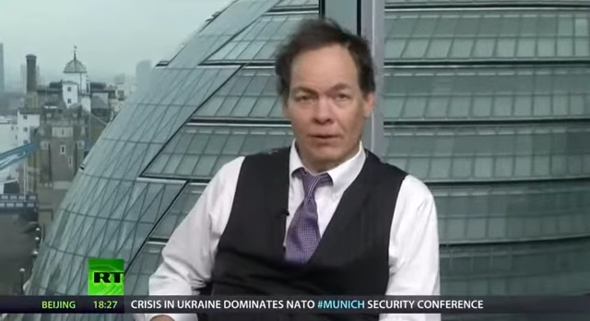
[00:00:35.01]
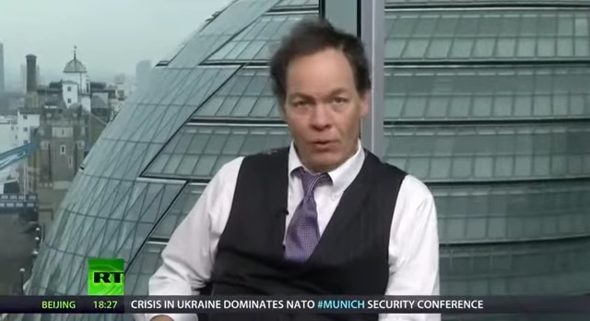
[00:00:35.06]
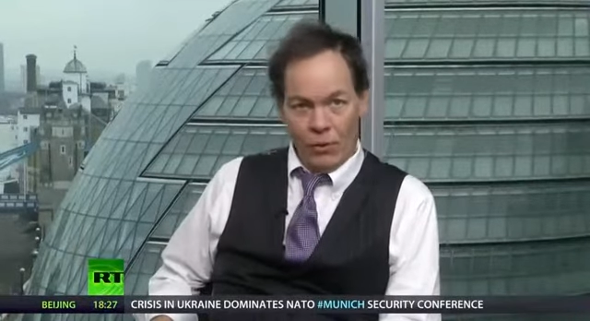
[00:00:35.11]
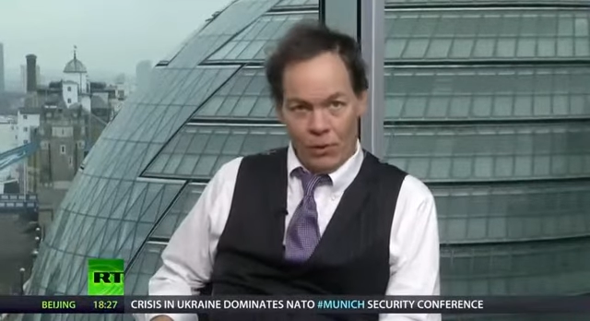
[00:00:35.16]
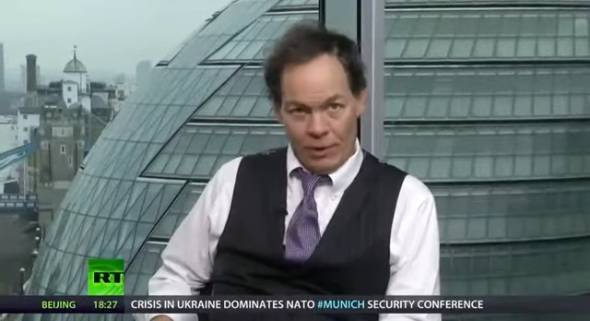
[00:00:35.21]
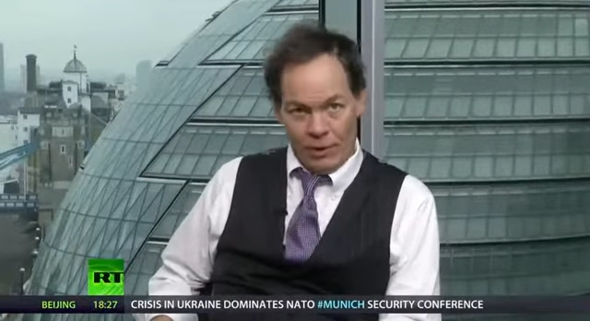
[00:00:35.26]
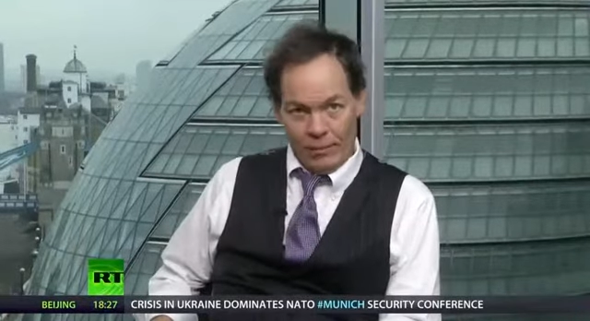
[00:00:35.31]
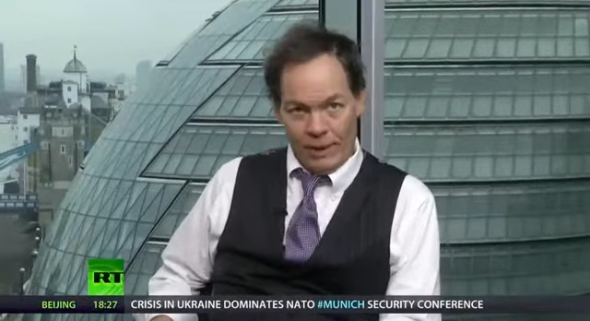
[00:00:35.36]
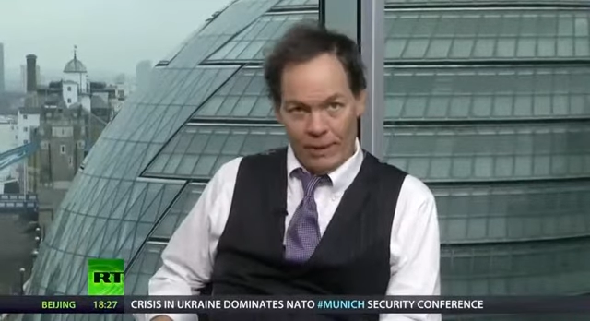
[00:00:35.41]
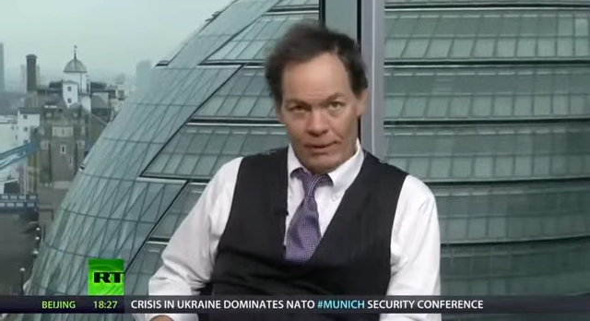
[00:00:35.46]

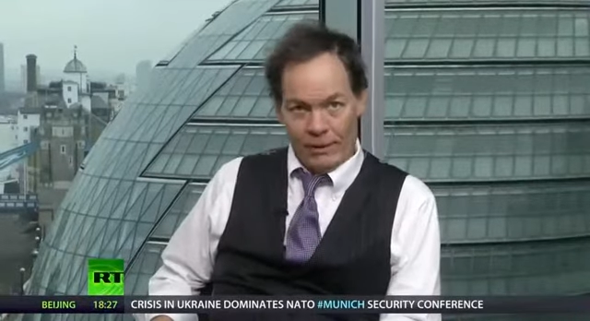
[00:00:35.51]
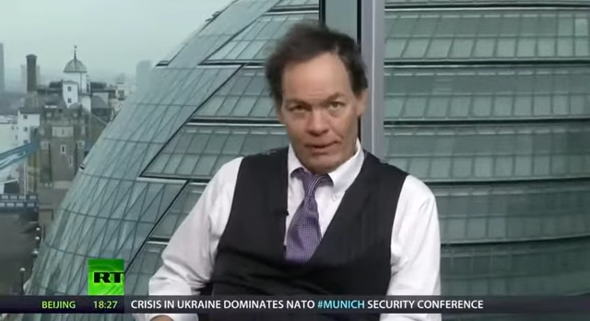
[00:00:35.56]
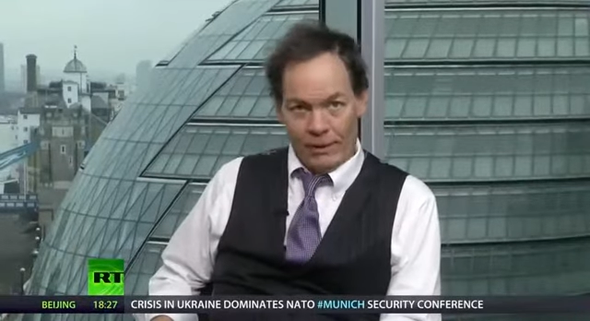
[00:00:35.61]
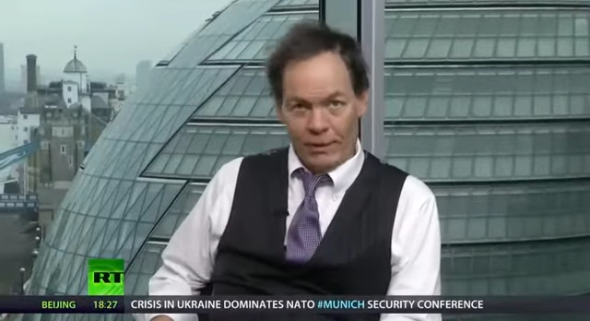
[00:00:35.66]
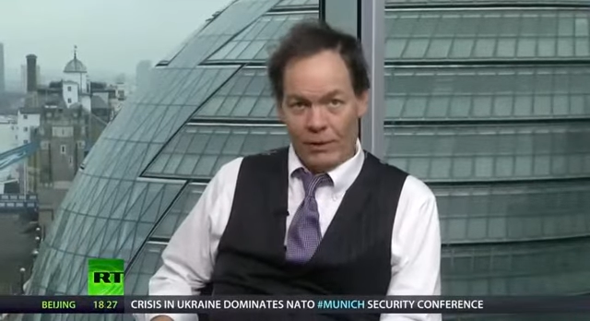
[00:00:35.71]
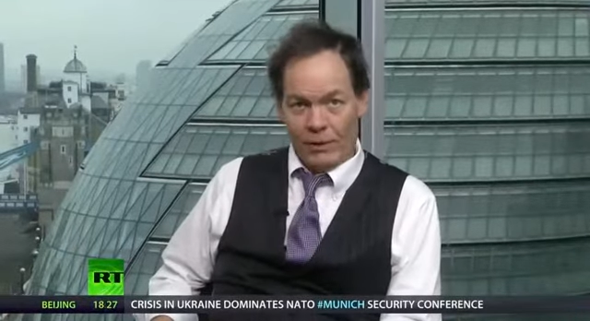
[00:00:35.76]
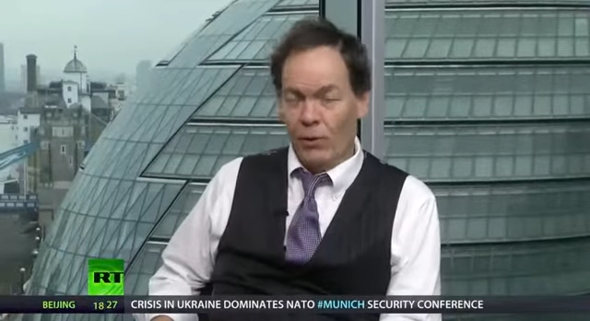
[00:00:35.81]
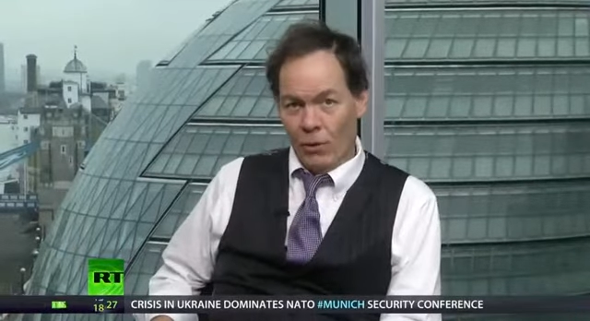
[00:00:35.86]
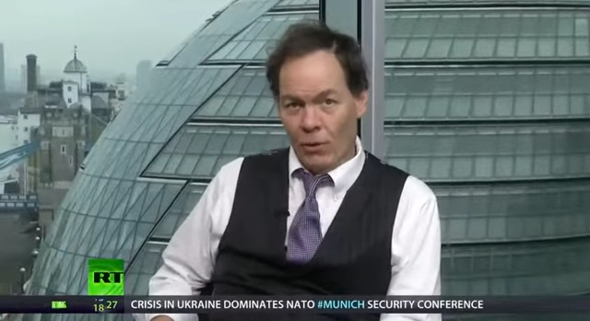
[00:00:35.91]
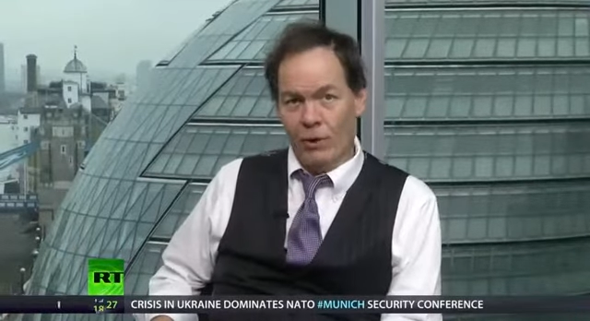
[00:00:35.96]
nor admit
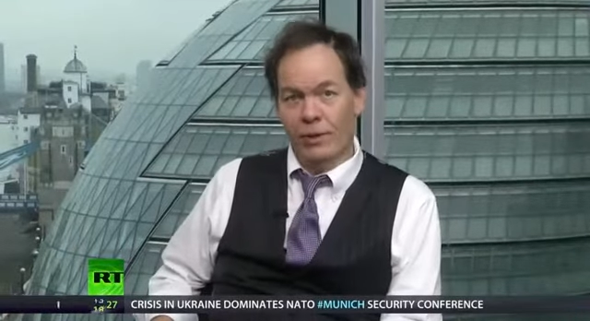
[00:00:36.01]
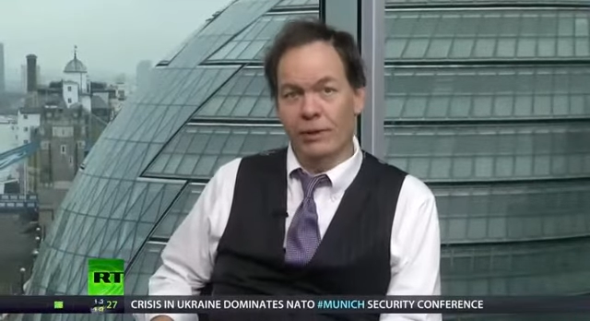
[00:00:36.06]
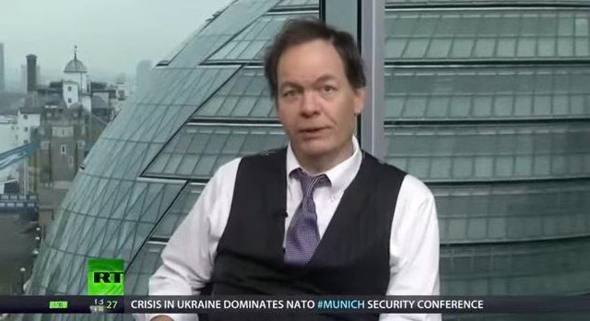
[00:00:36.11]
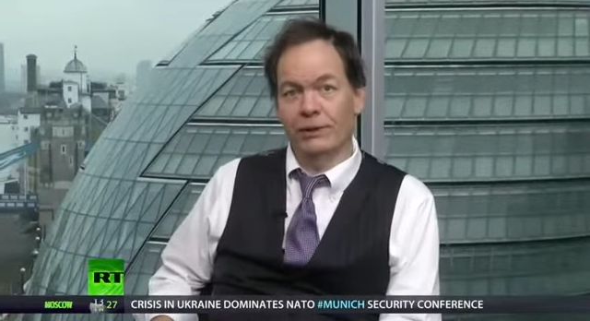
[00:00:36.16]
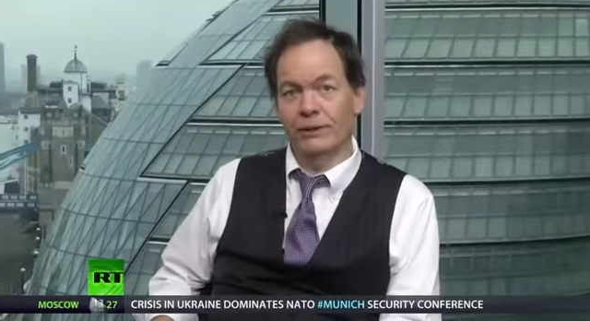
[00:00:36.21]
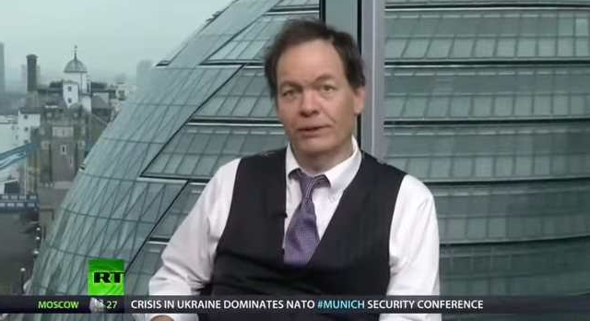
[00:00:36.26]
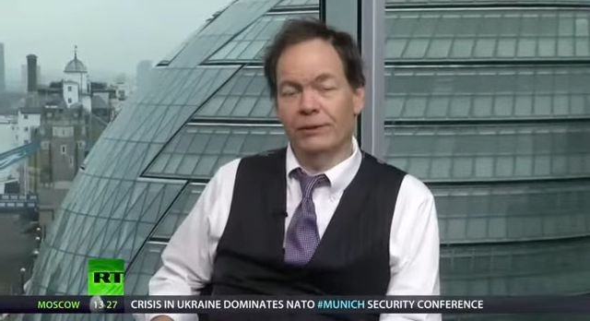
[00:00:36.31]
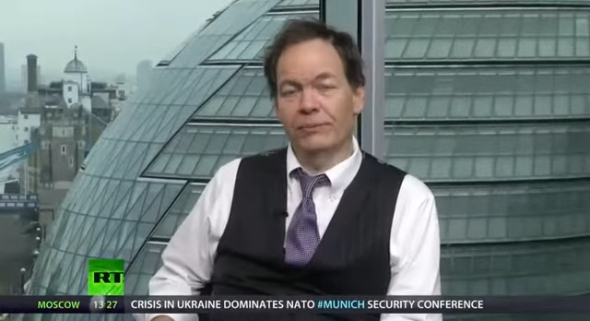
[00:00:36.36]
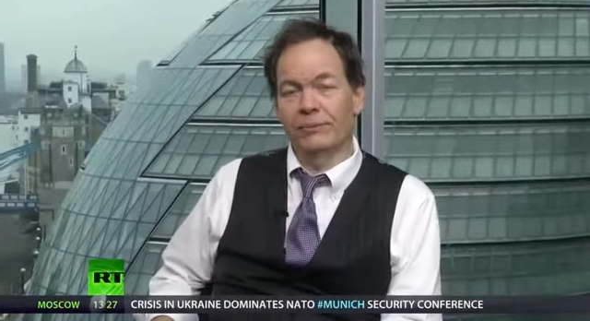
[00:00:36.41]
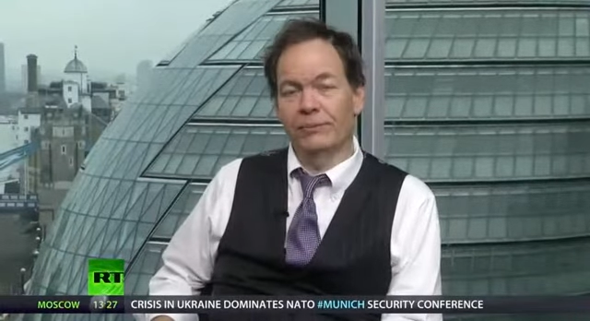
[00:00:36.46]
the
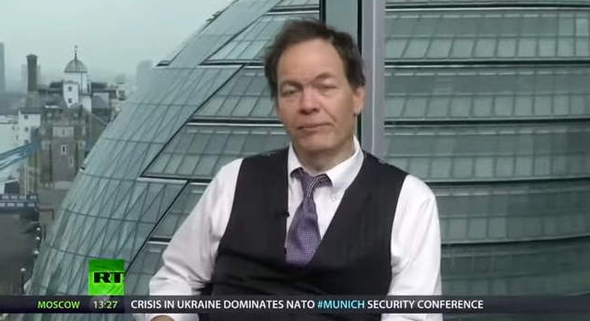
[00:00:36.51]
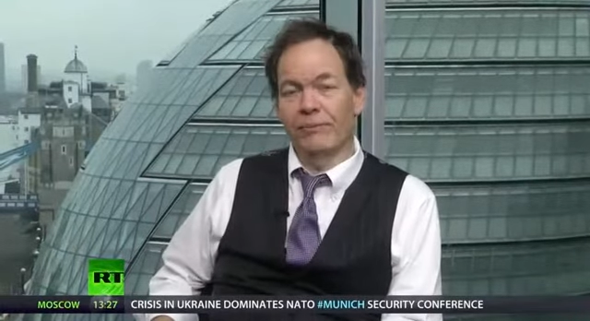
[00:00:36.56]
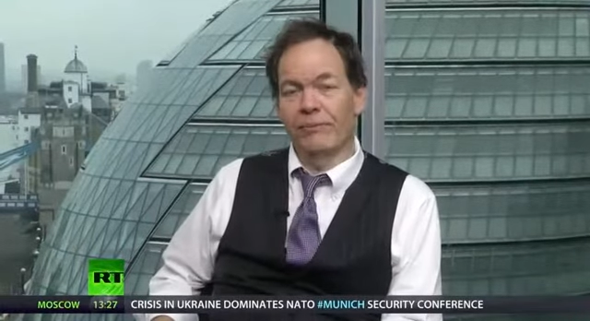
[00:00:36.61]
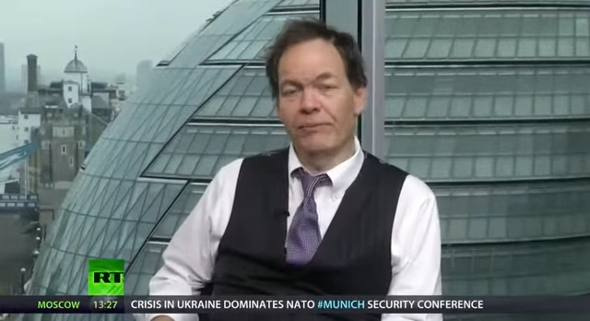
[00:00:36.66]
horse.